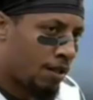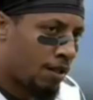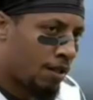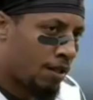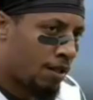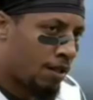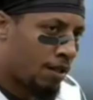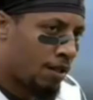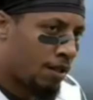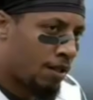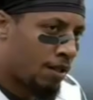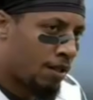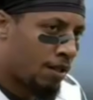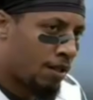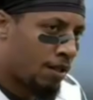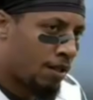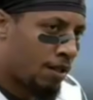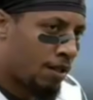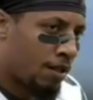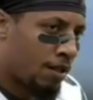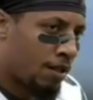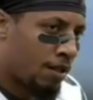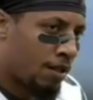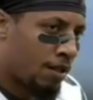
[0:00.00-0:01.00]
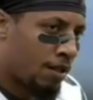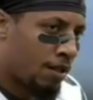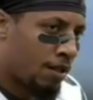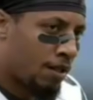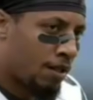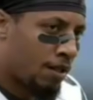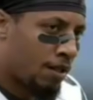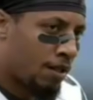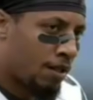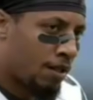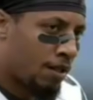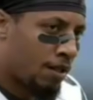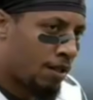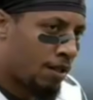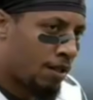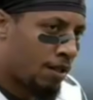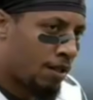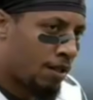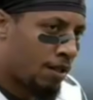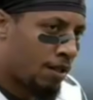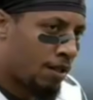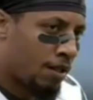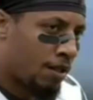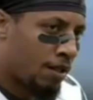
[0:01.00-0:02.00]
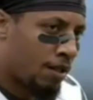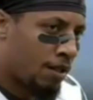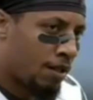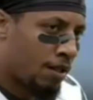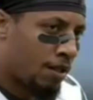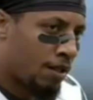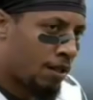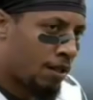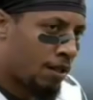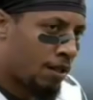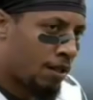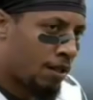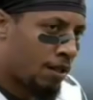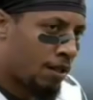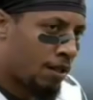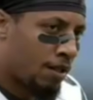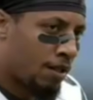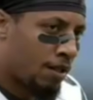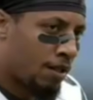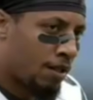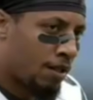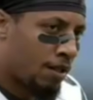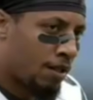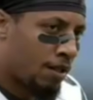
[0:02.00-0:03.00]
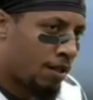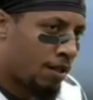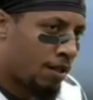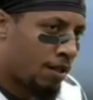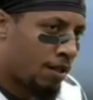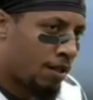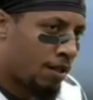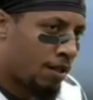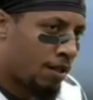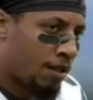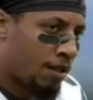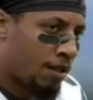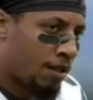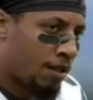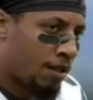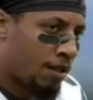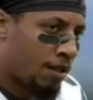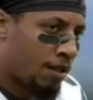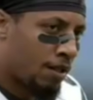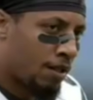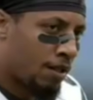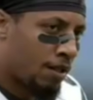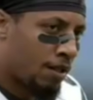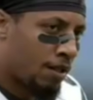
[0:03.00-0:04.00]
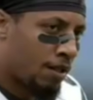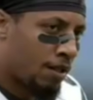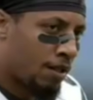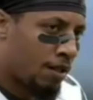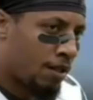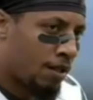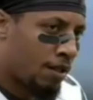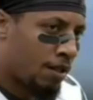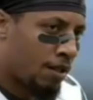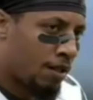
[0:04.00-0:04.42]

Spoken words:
(no lip movement)